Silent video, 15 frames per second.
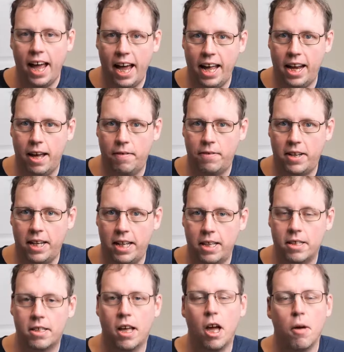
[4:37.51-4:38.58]

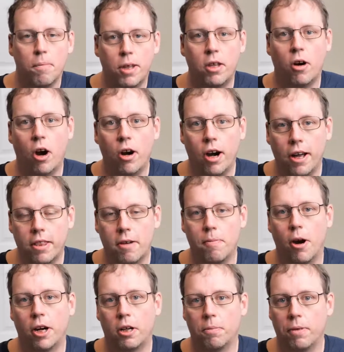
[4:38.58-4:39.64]
NFTs. But there are other
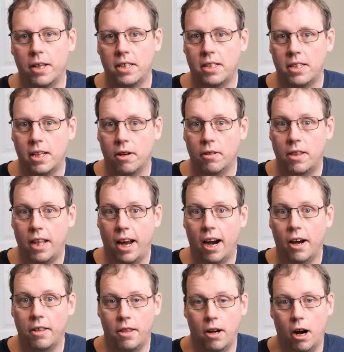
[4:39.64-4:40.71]
marketplaces out
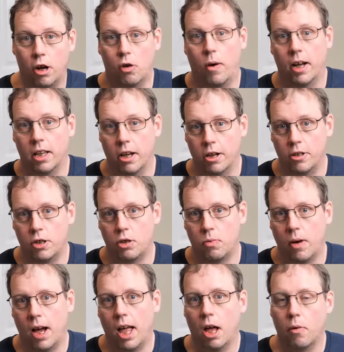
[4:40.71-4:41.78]
there that are quite large as
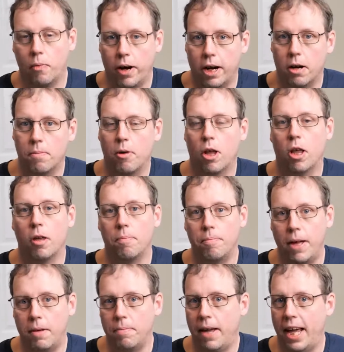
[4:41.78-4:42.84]
well, Rarible,
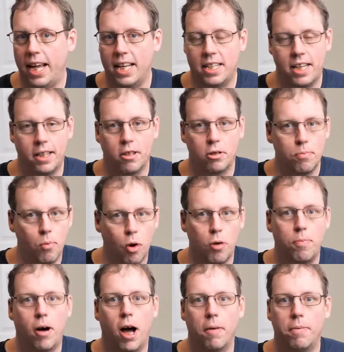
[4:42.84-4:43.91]
Mintbase, and there's more
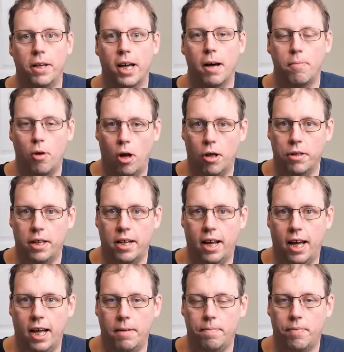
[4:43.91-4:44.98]
popping up all the
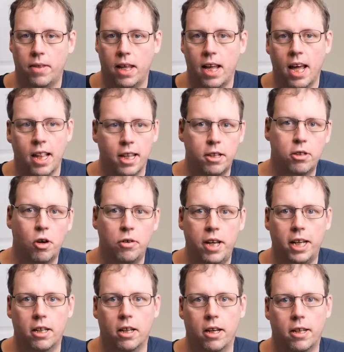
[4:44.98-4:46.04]
time. Let's go
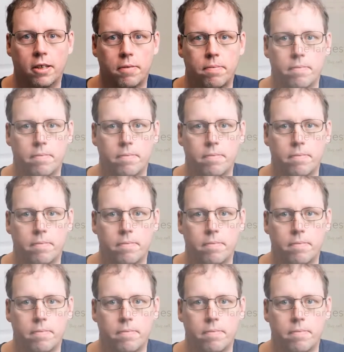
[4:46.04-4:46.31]
take a look.